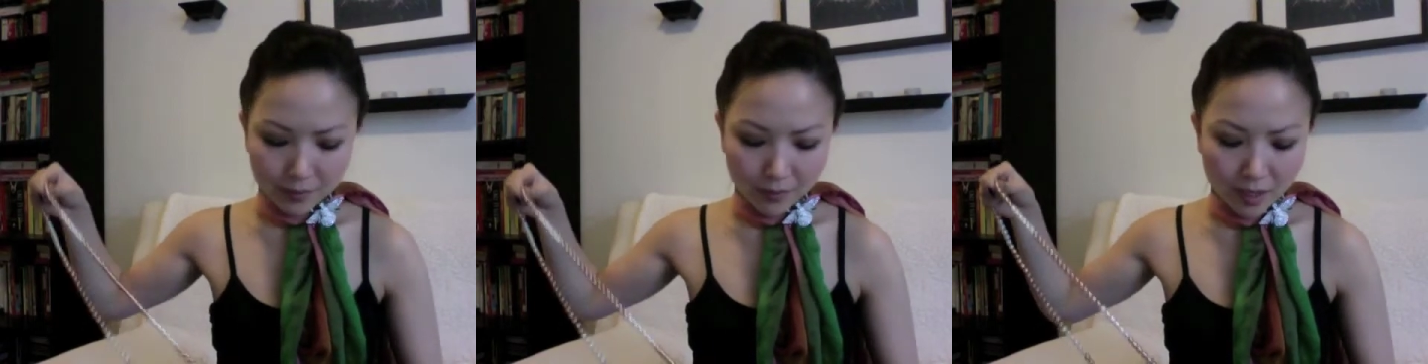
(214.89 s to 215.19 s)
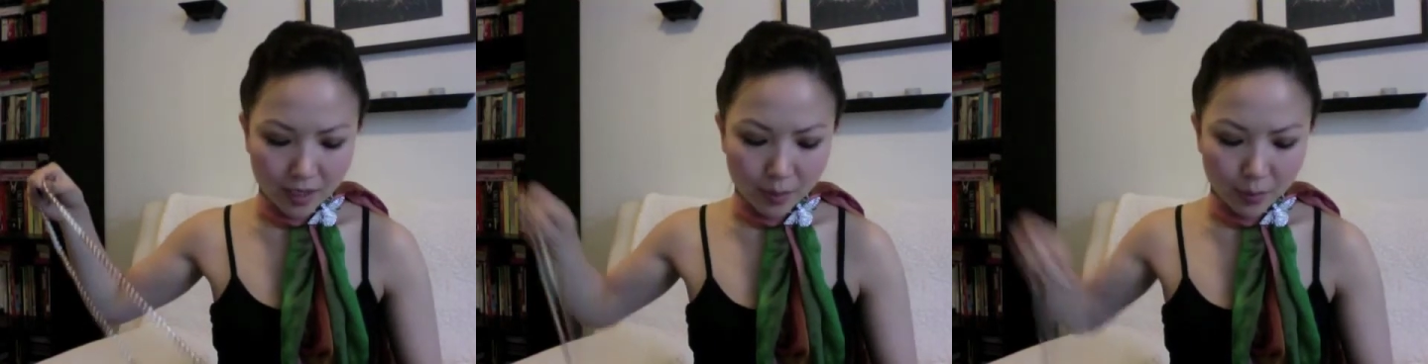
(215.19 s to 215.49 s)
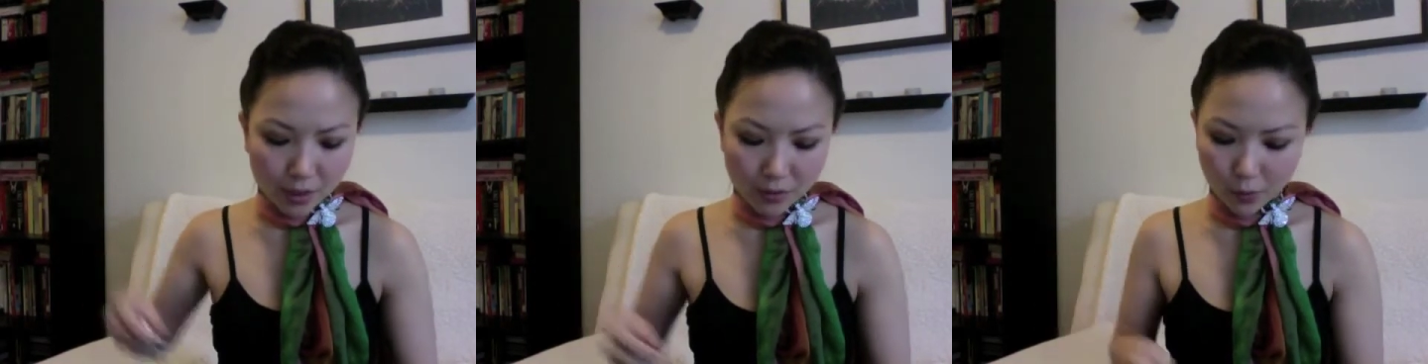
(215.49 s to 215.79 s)
This is a
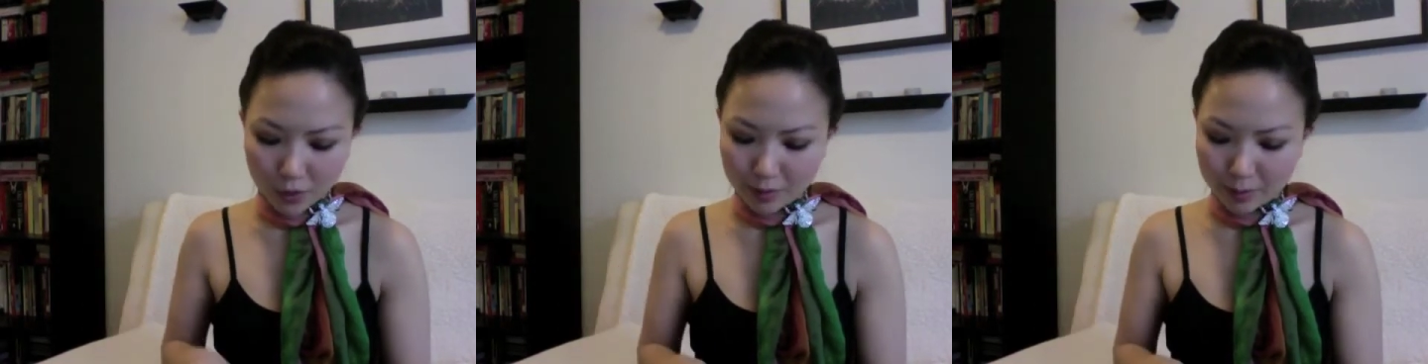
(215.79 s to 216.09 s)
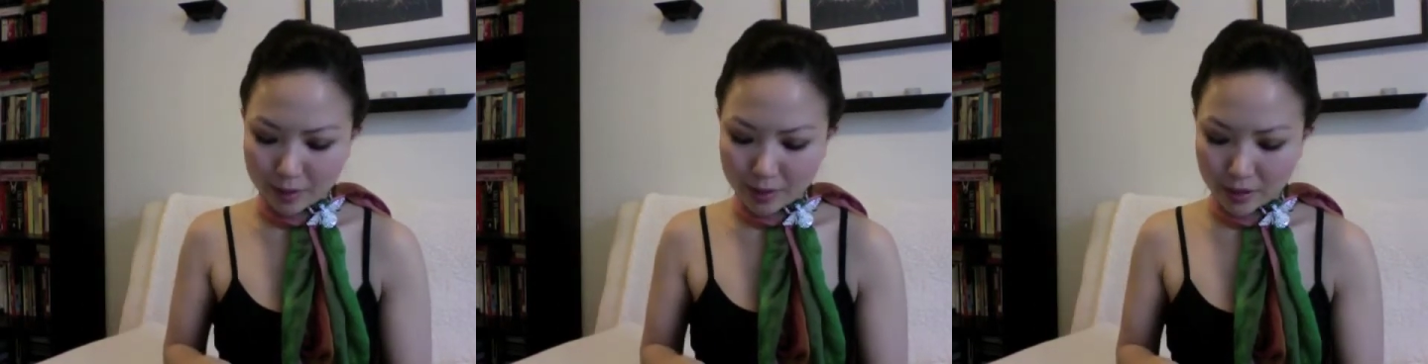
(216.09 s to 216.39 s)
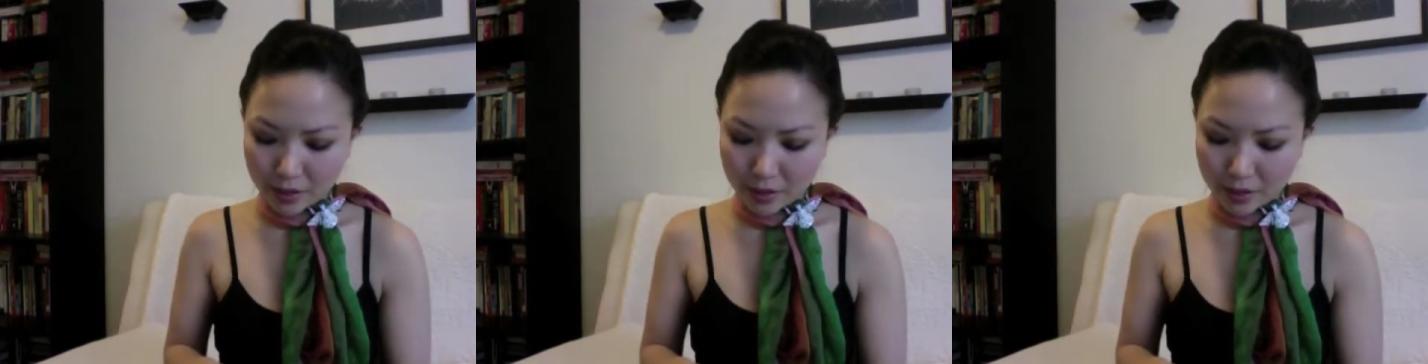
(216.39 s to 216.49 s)
pretty affordable piece too.